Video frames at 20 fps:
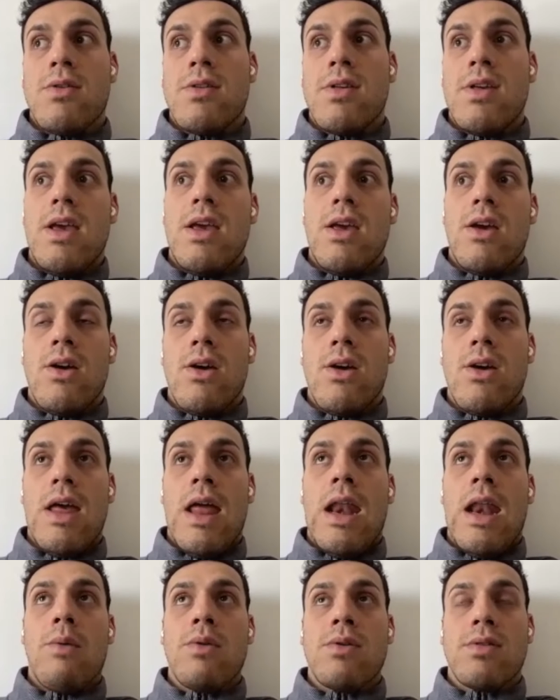seeing her,
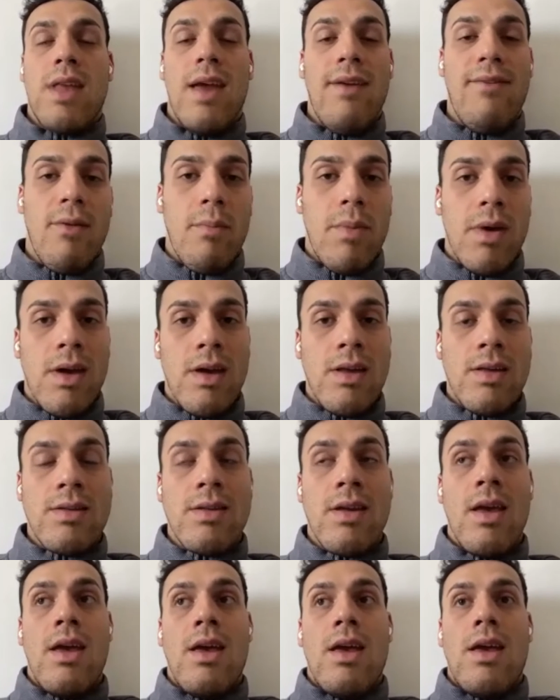and it was different because
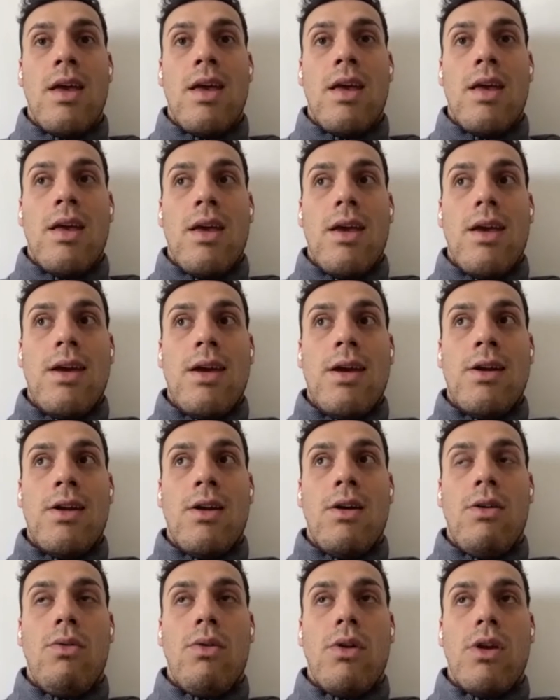
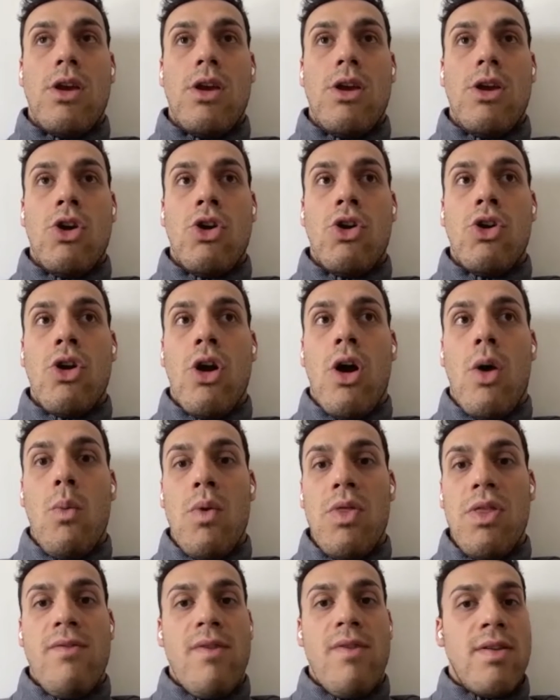you're not
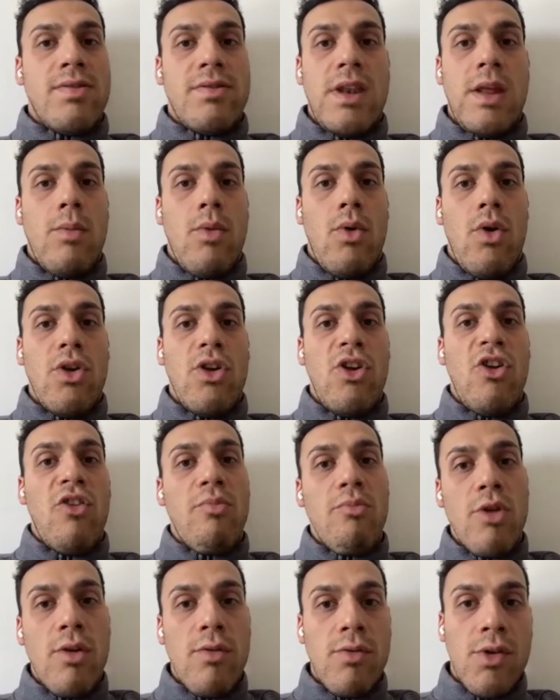with your friends anymore. You've
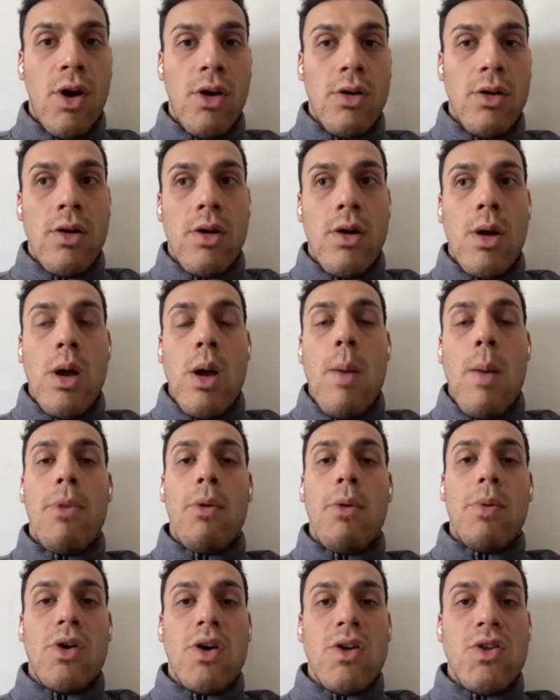moved on,
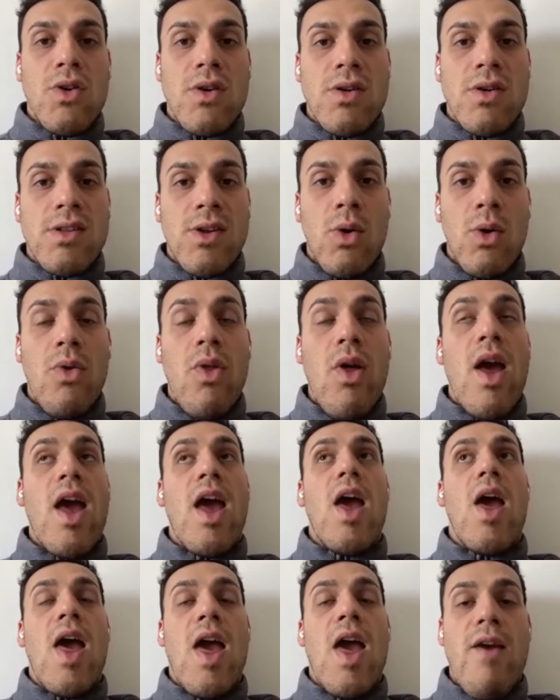but because you're still there
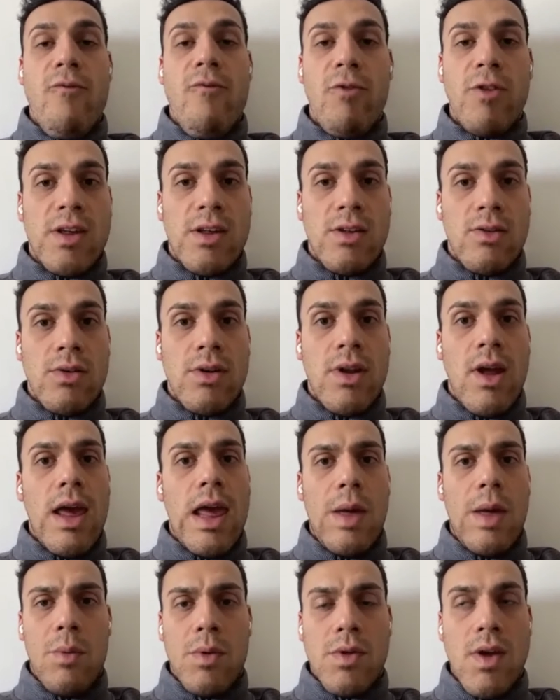every single
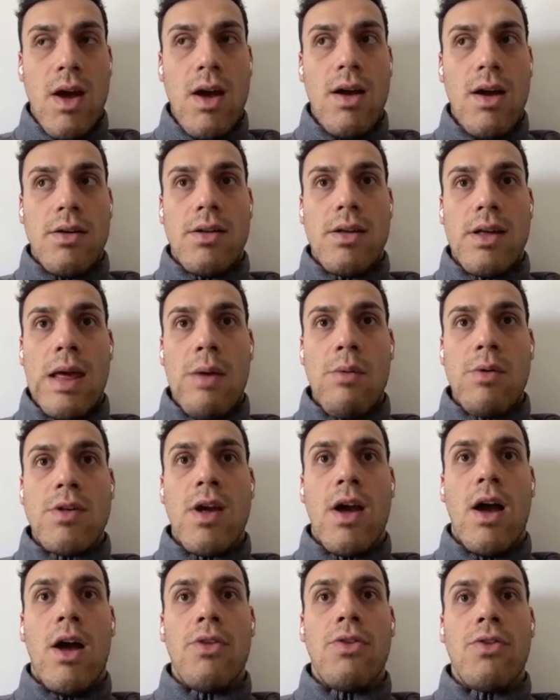day, it was hard. It was
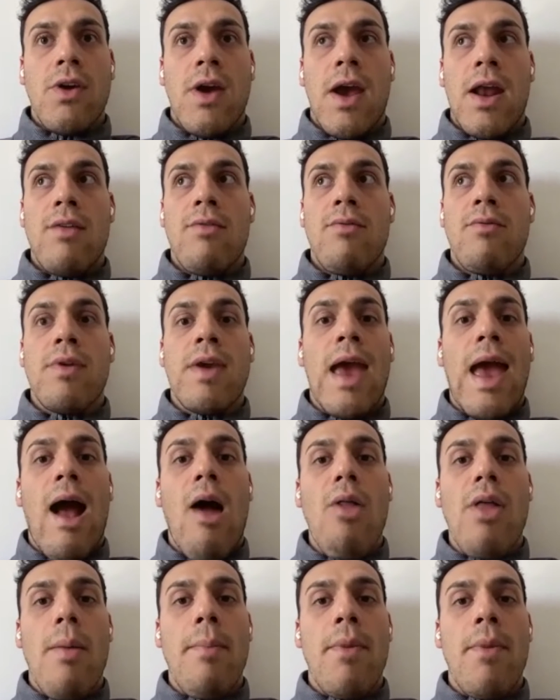hard to kind of get
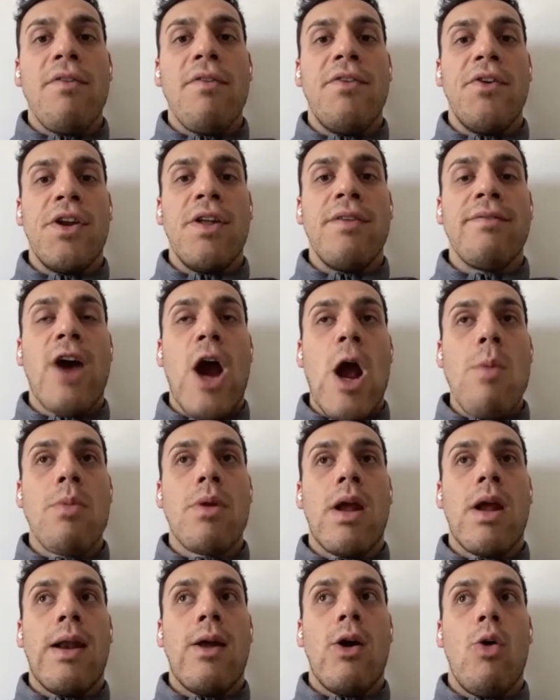out that Millfield
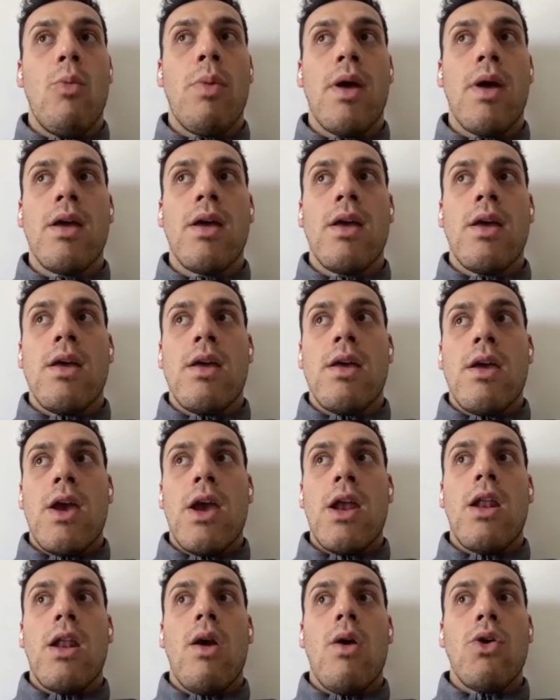environment a little bit.
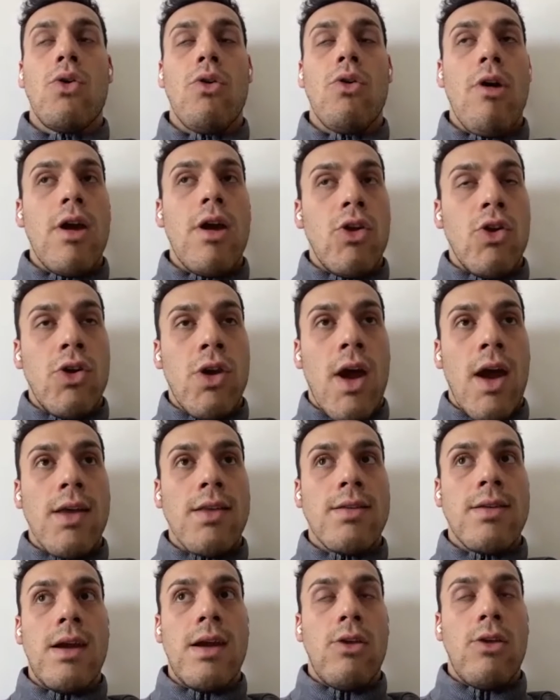You're
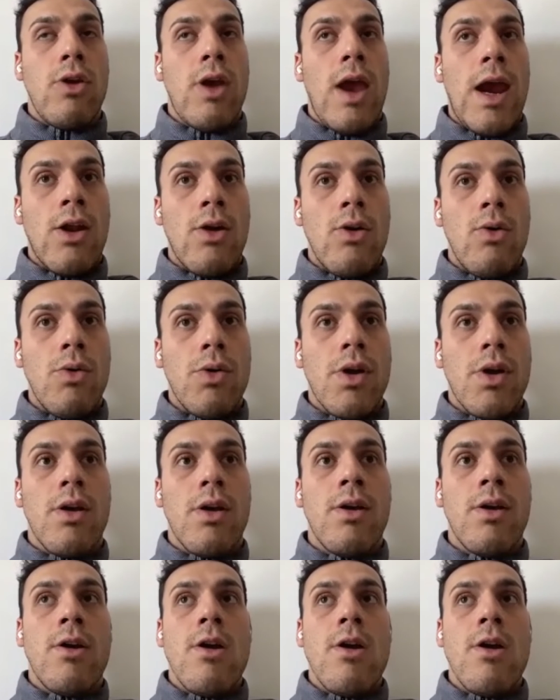19, you're getting older.